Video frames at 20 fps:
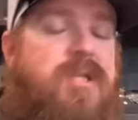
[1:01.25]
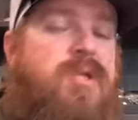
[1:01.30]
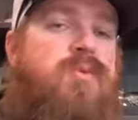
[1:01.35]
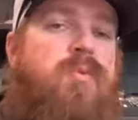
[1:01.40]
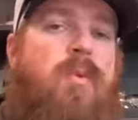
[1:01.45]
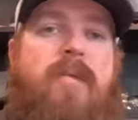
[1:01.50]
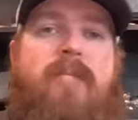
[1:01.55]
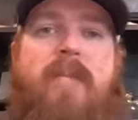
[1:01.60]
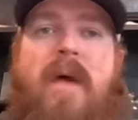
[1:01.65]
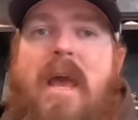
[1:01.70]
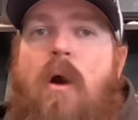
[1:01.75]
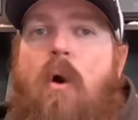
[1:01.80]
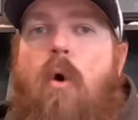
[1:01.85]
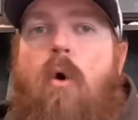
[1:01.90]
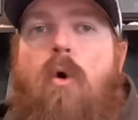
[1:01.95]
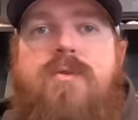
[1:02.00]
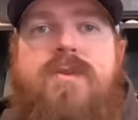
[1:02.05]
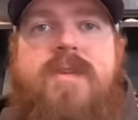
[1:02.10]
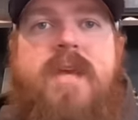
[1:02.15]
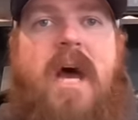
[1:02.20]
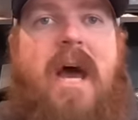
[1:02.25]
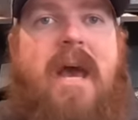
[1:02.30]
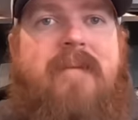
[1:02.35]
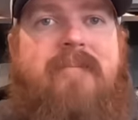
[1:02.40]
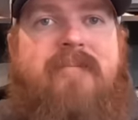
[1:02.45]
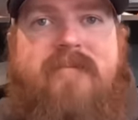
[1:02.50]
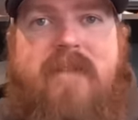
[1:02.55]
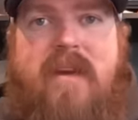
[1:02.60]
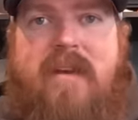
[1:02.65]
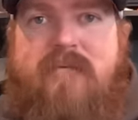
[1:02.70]
is one of my
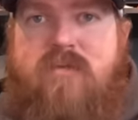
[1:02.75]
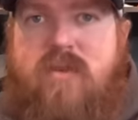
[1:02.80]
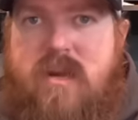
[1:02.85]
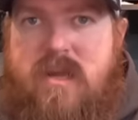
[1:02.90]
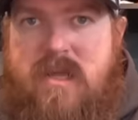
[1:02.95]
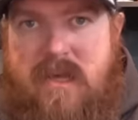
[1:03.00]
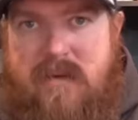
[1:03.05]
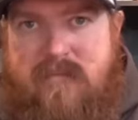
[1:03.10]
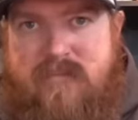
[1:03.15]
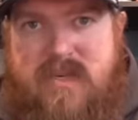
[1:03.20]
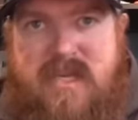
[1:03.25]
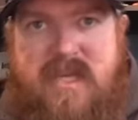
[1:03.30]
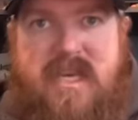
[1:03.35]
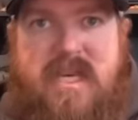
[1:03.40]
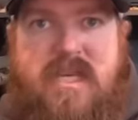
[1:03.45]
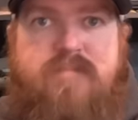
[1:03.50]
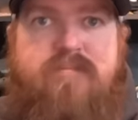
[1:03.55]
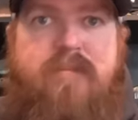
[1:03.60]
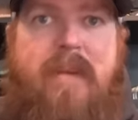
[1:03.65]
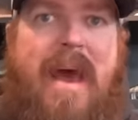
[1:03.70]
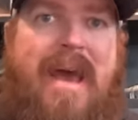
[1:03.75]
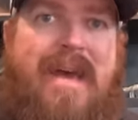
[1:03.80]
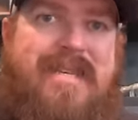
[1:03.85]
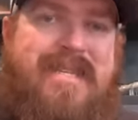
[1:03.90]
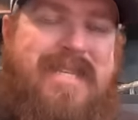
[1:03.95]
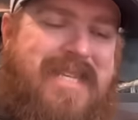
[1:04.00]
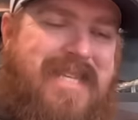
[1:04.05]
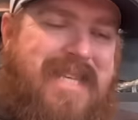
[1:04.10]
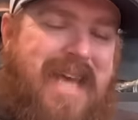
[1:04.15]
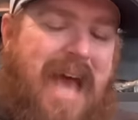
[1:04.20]
all-time favorite clips. This bass
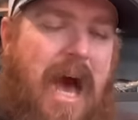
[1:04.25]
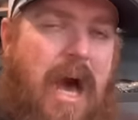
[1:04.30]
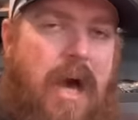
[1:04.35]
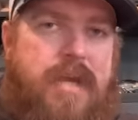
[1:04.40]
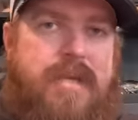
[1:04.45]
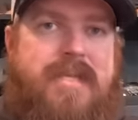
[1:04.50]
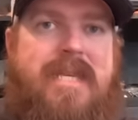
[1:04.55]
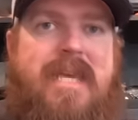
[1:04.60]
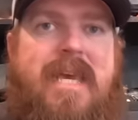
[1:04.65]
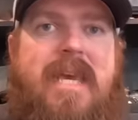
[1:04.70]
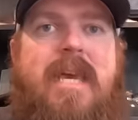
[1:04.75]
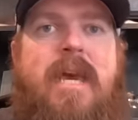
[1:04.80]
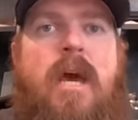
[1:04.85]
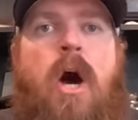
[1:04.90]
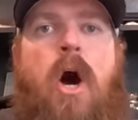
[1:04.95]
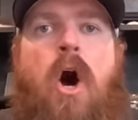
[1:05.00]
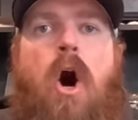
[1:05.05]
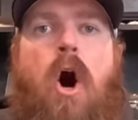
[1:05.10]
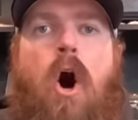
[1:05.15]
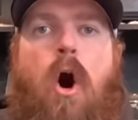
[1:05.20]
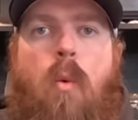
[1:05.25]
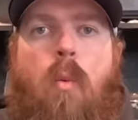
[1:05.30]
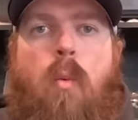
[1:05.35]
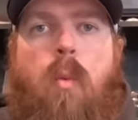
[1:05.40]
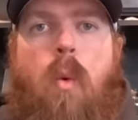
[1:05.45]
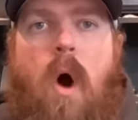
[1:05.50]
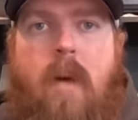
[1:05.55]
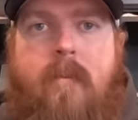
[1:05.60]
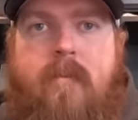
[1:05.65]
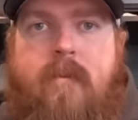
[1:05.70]
is hunting a
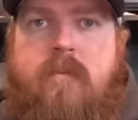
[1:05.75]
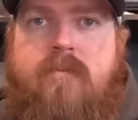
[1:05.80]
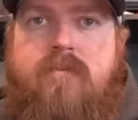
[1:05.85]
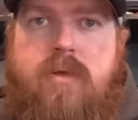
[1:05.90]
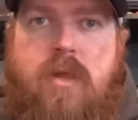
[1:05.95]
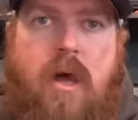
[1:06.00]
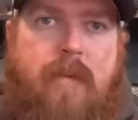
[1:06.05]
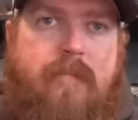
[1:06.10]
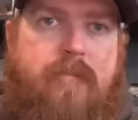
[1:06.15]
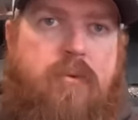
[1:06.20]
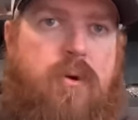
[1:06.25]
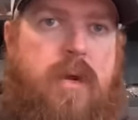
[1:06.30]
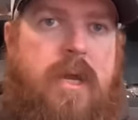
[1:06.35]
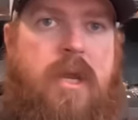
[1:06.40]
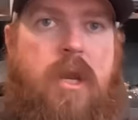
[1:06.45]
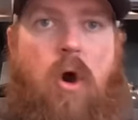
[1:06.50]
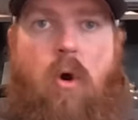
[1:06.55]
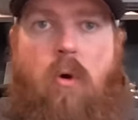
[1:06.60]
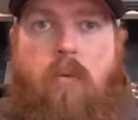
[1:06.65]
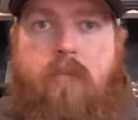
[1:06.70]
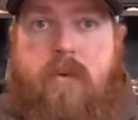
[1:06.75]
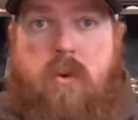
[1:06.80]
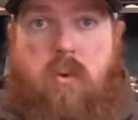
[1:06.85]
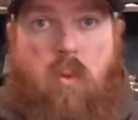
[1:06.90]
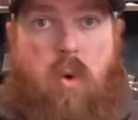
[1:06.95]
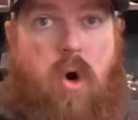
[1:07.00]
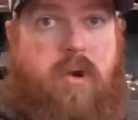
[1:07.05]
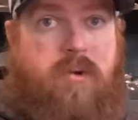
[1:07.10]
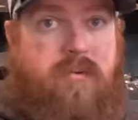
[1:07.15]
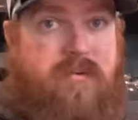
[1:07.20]
whopper plopper in open
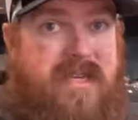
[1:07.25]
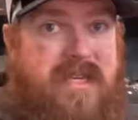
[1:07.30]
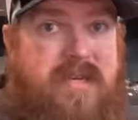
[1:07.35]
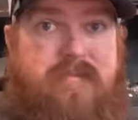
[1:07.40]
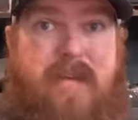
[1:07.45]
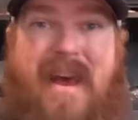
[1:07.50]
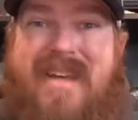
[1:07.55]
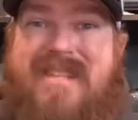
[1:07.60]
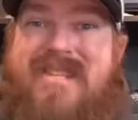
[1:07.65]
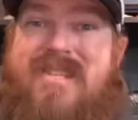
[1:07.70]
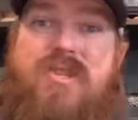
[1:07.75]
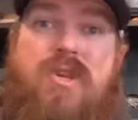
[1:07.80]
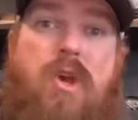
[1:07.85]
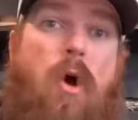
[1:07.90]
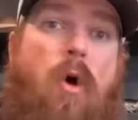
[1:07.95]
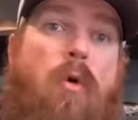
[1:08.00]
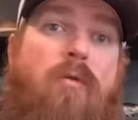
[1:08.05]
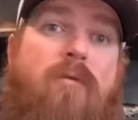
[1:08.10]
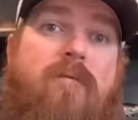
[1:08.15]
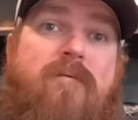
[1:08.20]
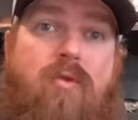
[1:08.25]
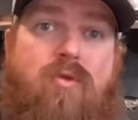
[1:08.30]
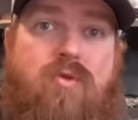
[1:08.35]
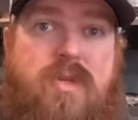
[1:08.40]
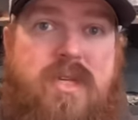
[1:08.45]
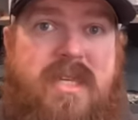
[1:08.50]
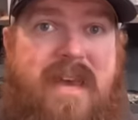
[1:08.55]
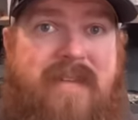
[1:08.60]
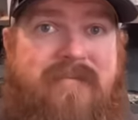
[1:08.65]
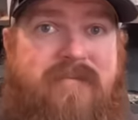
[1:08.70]
water. This bass is over
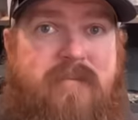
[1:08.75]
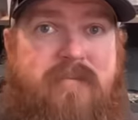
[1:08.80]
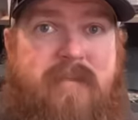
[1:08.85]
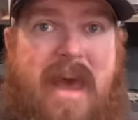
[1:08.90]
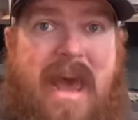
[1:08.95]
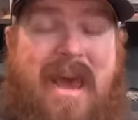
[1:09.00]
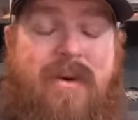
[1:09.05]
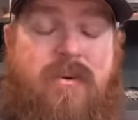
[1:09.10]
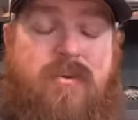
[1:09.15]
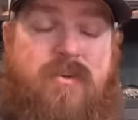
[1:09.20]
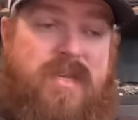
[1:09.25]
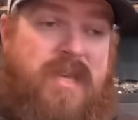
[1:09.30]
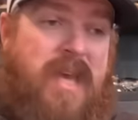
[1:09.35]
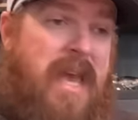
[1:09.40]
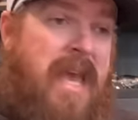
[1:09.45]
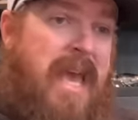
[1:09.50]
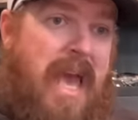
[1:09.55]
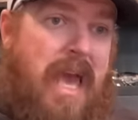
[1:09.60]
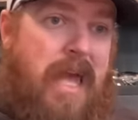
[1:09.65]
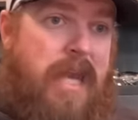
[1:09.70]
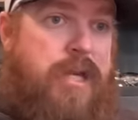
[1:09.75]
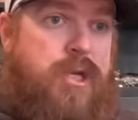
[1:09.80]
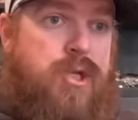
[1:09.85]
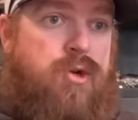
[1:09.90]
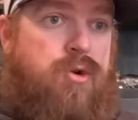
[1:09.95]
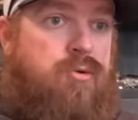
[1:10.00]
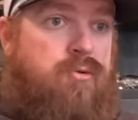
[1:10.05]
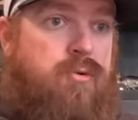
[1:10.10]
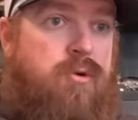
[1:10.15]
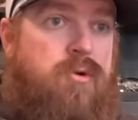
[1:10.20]
seven pounds, and it
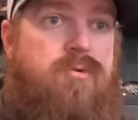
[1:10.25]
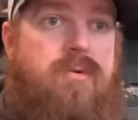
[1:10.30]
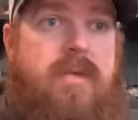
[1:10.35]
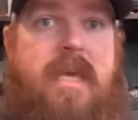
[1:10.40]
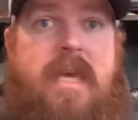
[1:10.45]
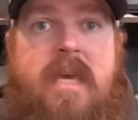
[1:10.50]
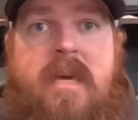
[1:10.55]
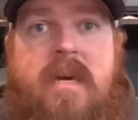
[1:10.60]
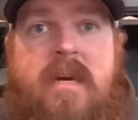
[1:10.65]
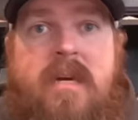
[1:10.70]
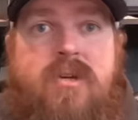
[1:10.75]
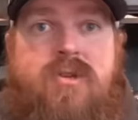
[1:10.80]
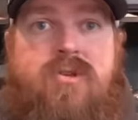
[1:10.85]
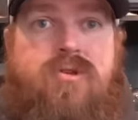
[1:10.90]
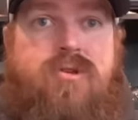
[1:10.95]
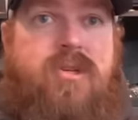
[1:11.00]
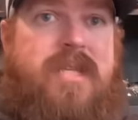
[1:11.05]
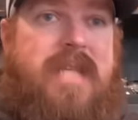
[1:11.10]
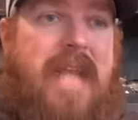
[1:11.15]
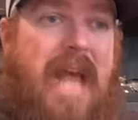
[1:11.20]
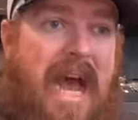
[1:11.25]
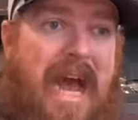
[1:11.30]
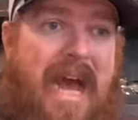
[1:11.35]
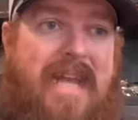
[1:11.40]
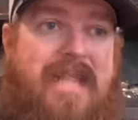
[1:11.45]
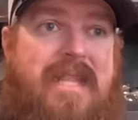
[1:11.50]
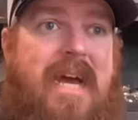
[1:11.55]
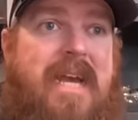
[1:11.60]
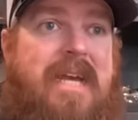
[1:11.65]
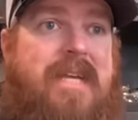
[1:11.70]
truly just
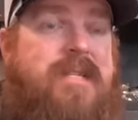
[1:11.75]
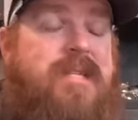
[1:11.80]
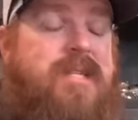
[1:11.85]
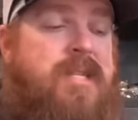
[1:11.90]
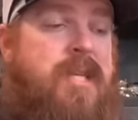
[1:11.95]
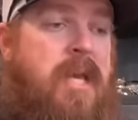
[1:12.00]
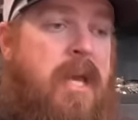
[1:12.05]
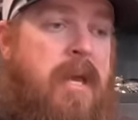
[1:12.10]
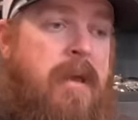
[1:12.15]
highlights